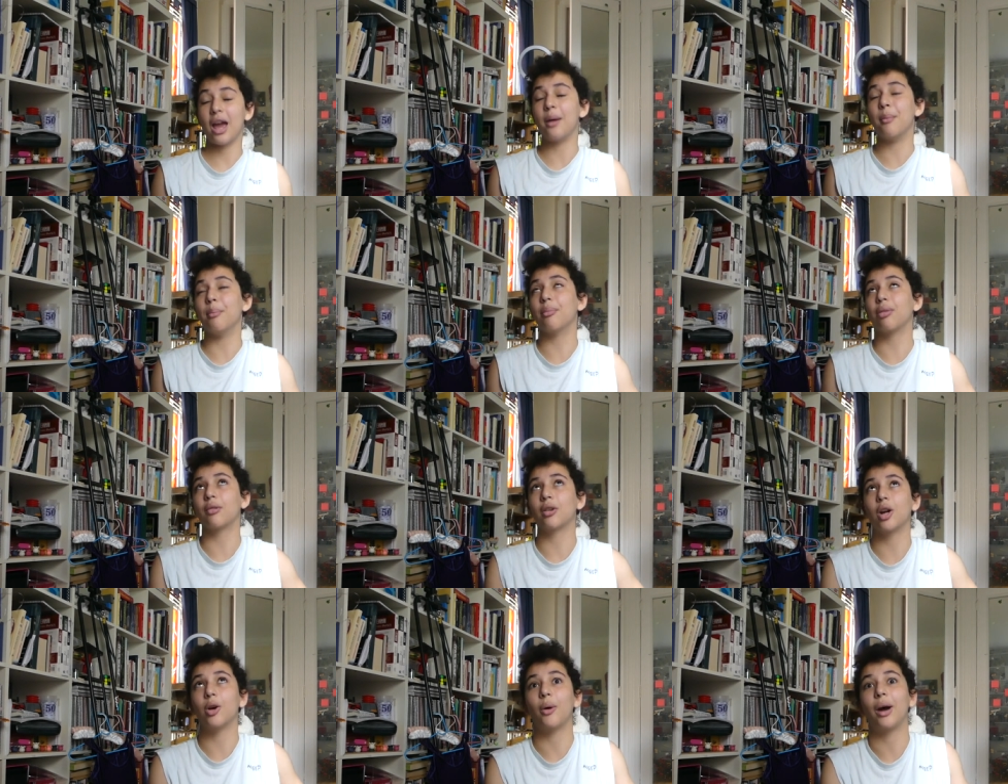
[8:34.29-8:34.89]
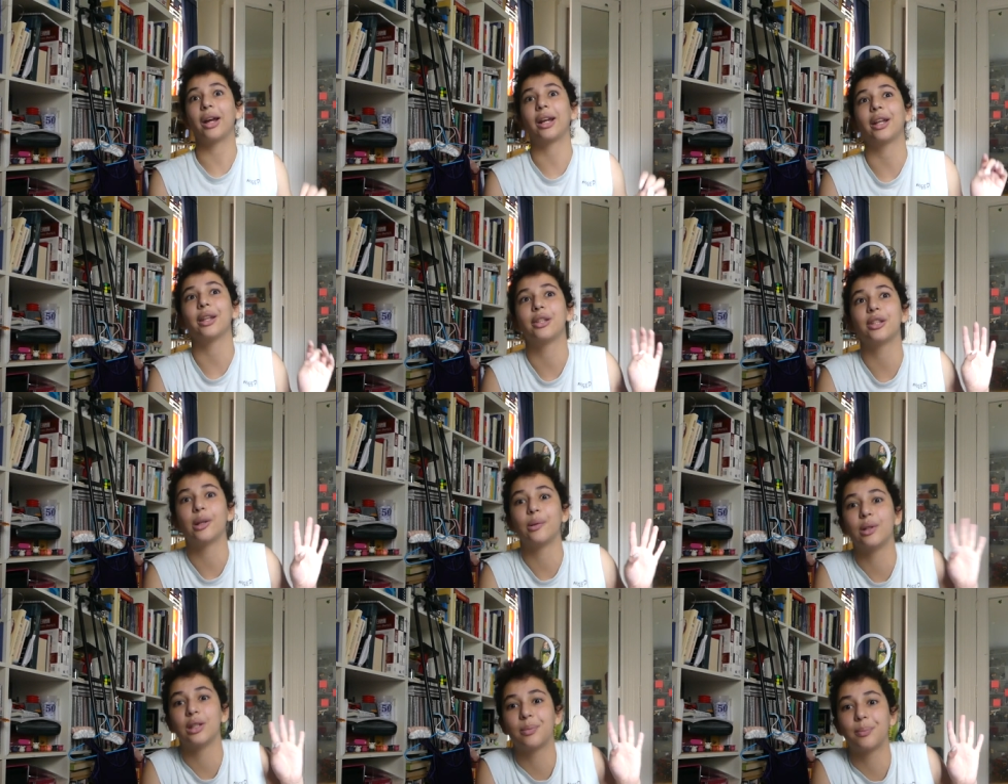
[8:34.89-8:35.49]
and bro, I get
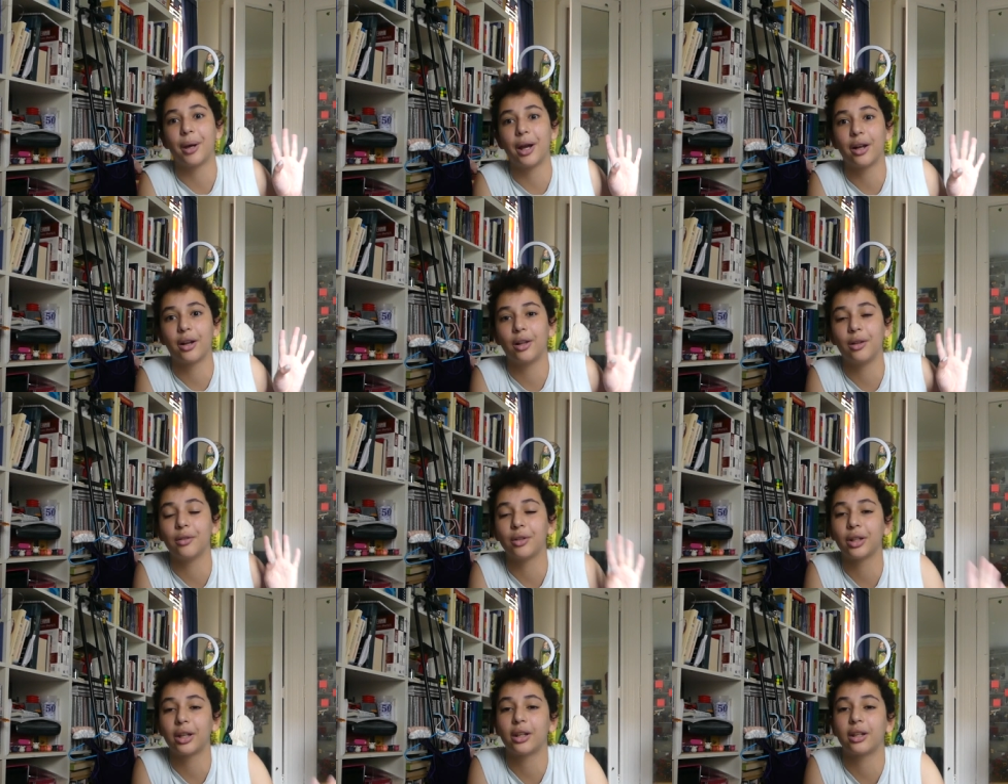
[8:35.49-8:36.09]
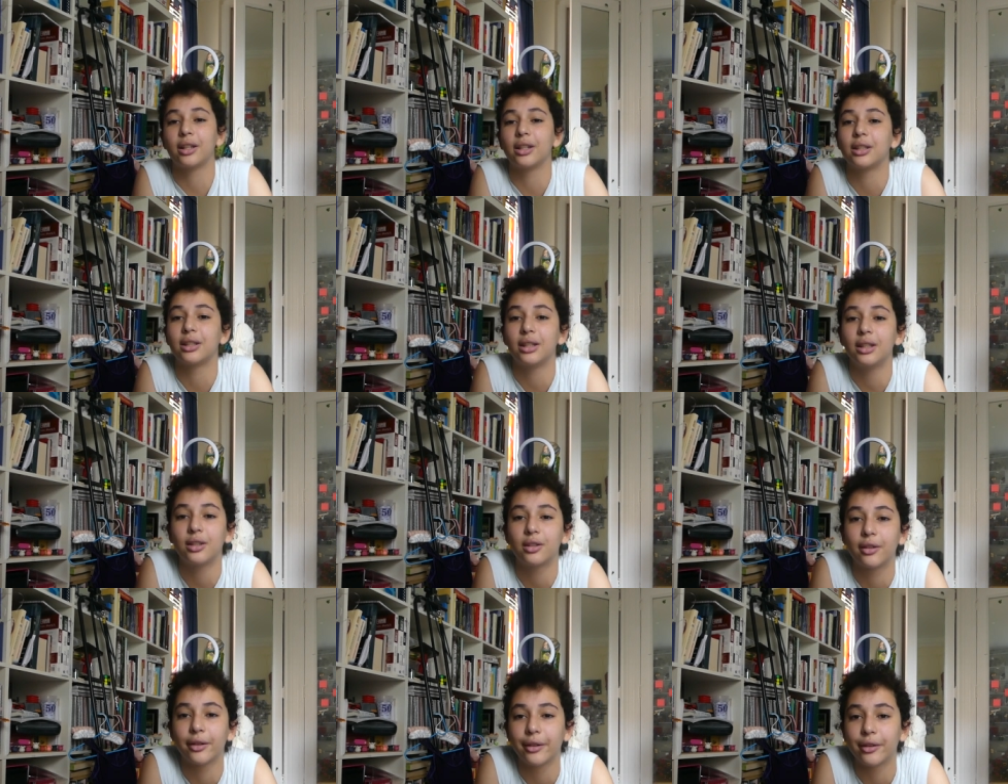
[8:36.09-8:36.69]
so inspired all over again because
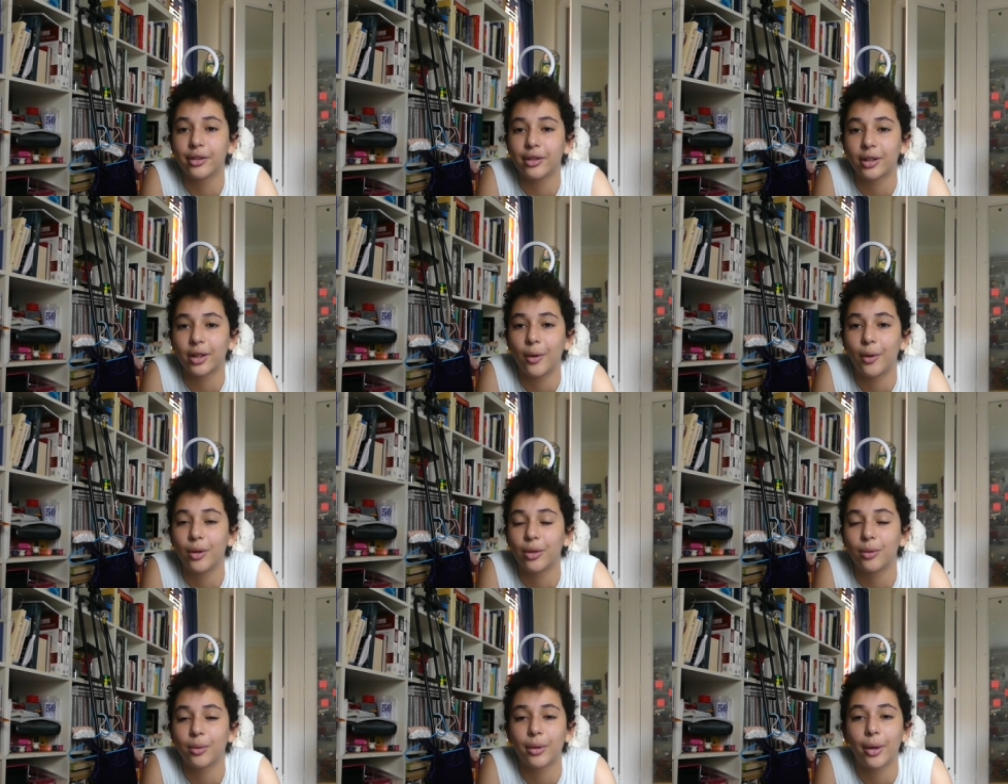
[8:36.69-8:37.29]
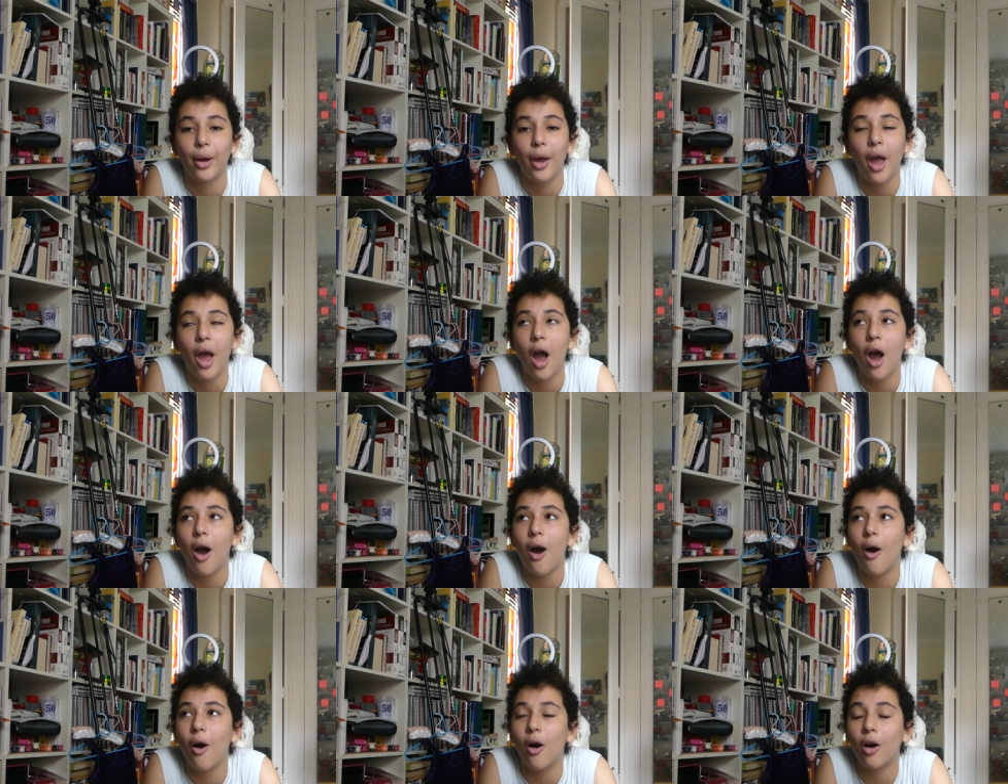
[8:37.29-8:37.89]
these girls are going through the
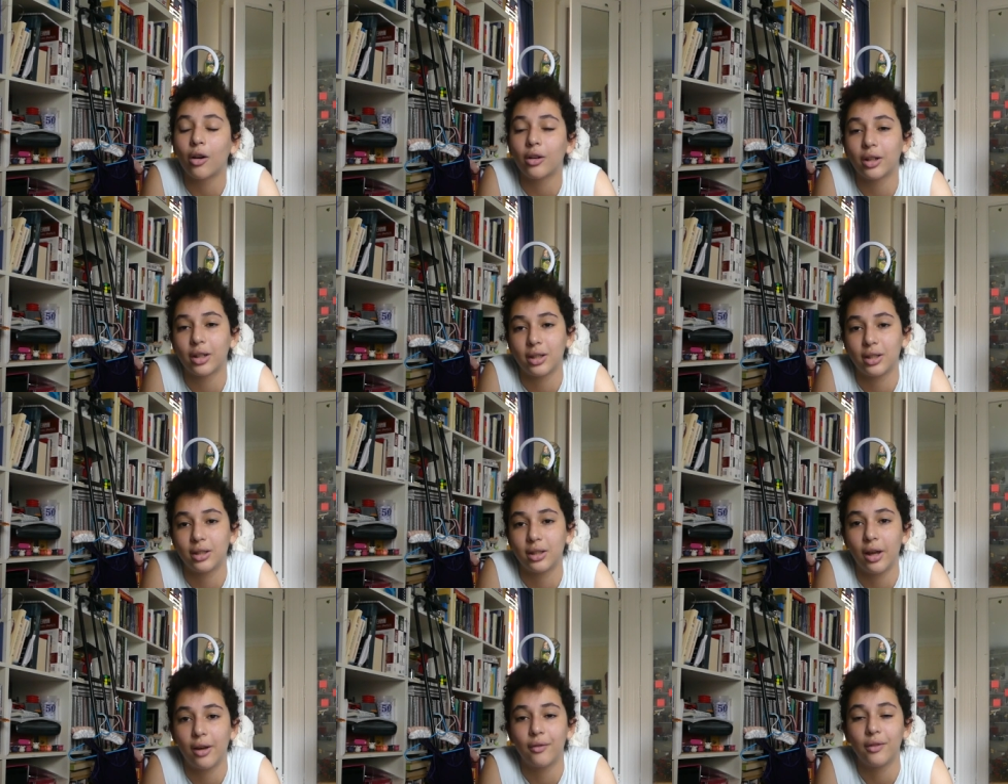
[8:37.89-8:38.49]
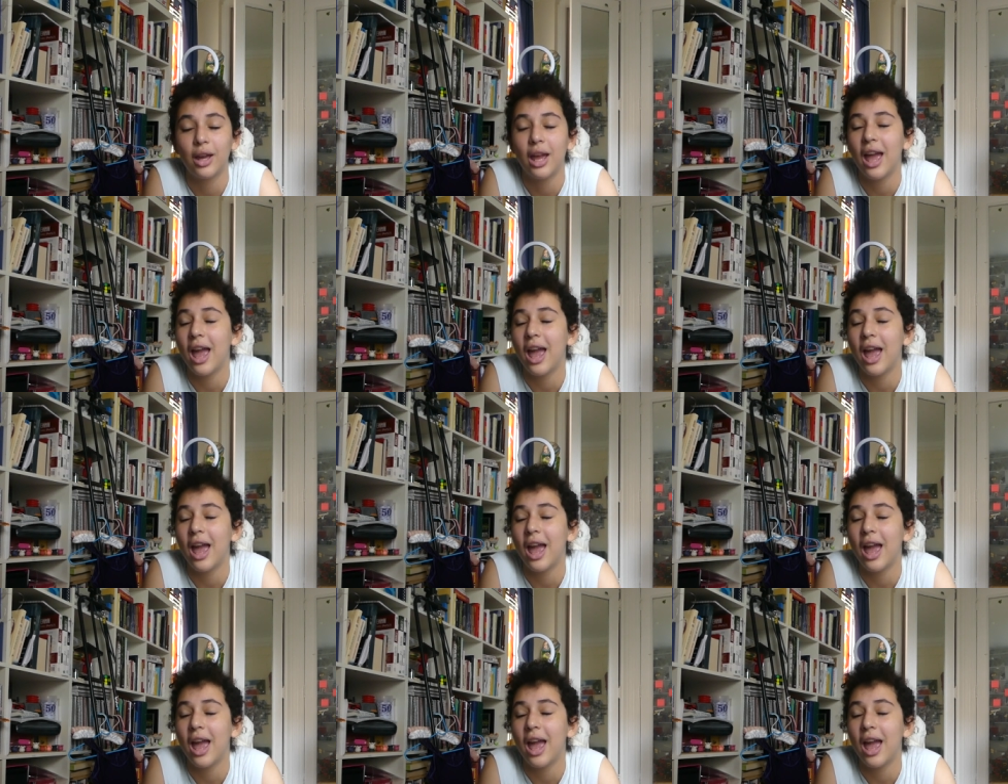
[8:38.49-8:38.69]
hardest stuff.